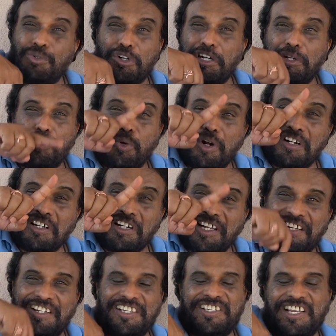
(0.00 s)
only 1
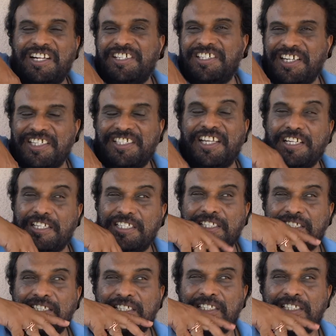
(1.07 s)
degree Celsius has